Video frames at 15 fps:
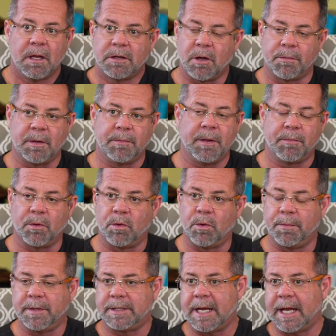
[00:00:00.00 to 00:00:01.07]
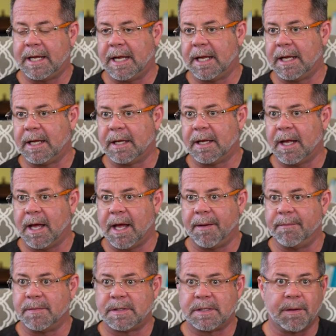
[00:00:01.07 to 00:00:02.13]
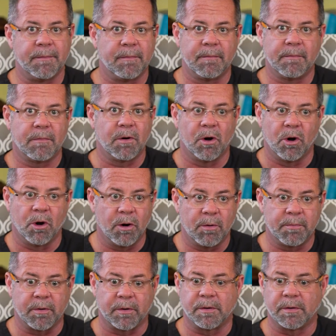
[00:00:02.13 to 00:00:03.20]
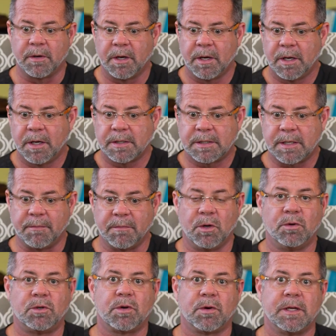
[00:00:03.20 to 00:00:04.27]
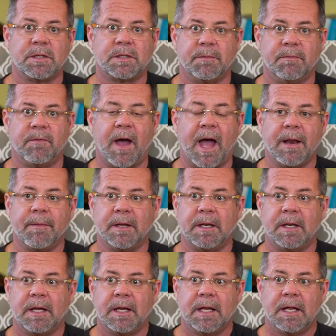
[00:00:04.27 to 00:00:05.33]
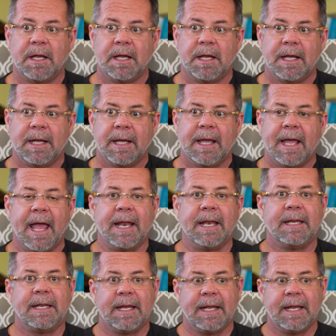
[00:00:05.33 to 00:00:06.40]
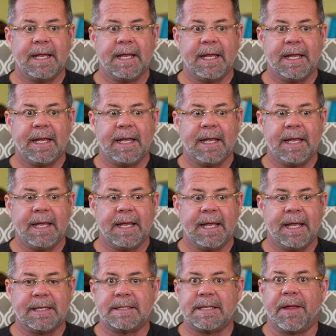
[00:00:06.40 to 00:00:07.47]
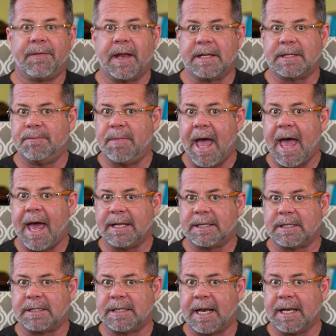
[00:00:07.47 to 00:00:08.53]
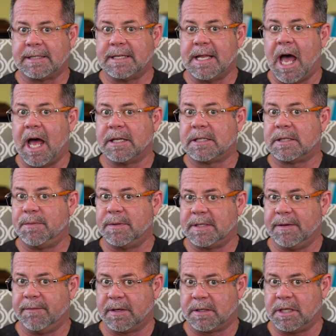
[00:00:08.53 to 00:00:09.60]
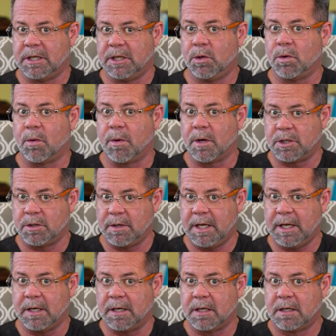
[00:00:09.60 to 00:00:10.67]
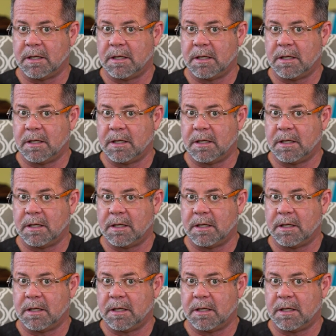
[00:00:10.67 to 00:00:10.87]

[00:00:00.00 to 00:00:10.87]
There'll be people who'll be taking um, some herb or some nutrient, some vitamin, and it's not that it's bad. It's just that it's not specific to you or what you need.